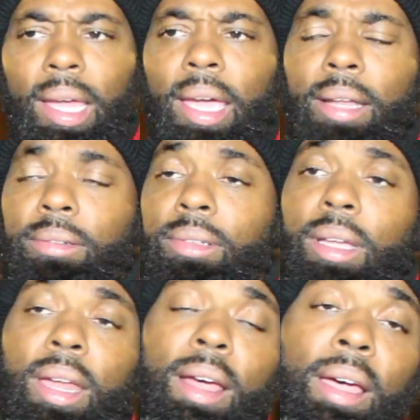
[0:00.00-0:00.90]
And
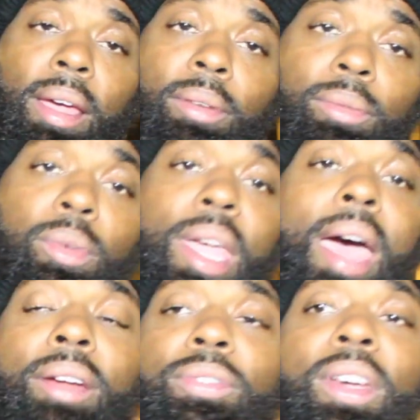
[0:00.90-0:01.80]
we
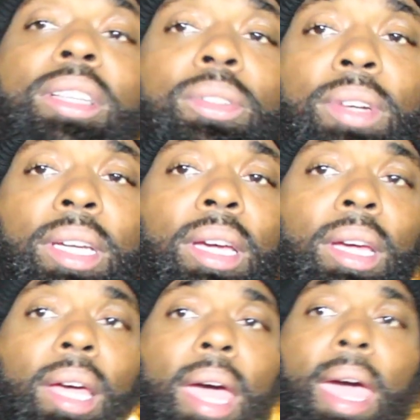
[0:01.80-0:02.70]
had a victory.
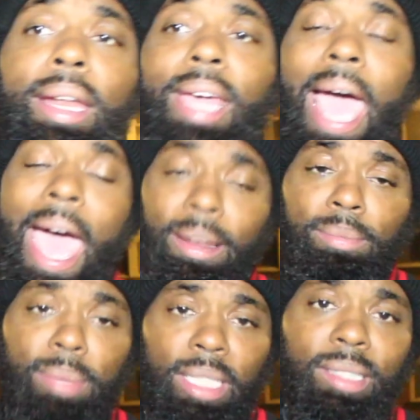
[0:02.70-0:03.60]
And it
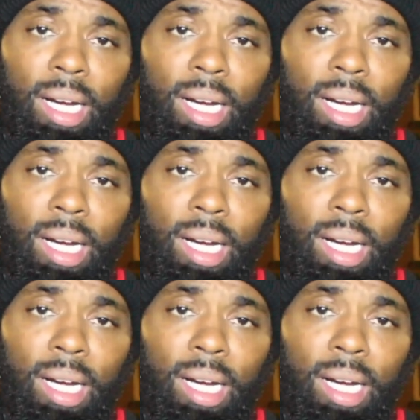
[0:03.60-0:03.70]
hadn't been